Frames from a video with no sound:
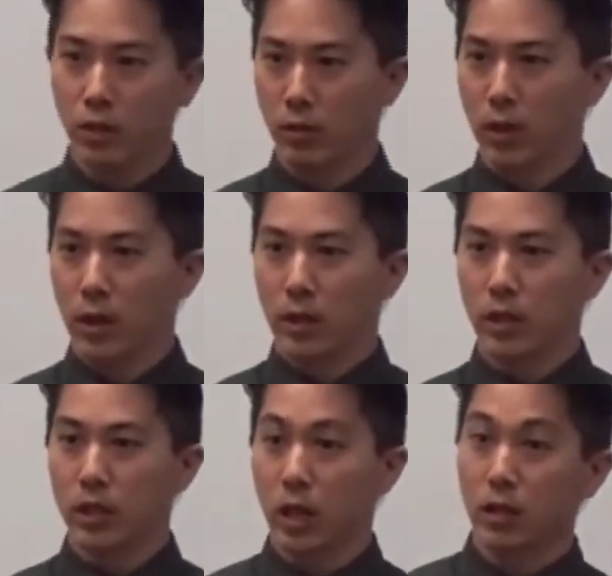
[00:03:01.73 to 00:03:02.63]
you
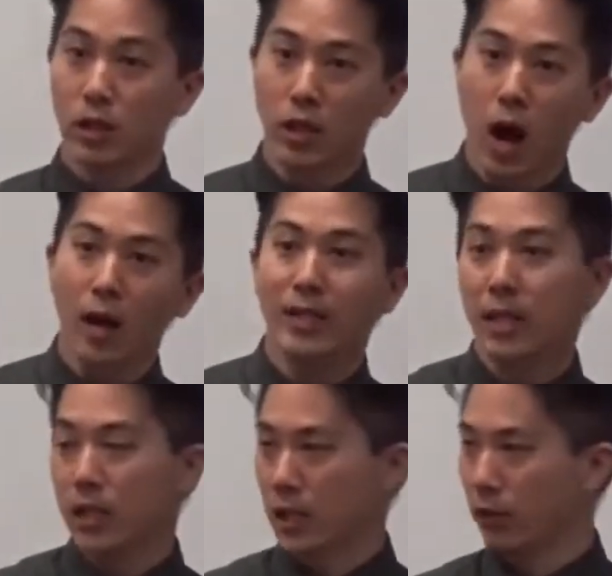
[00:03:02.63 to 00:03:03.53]
to start to talk to
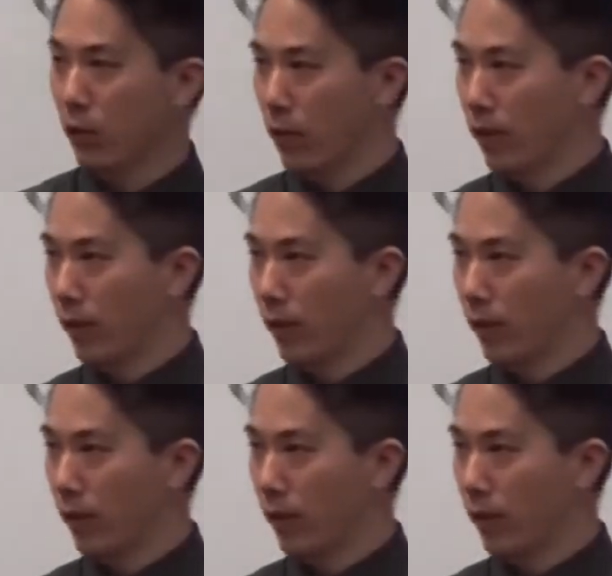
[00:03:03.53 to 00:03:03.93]
each and every one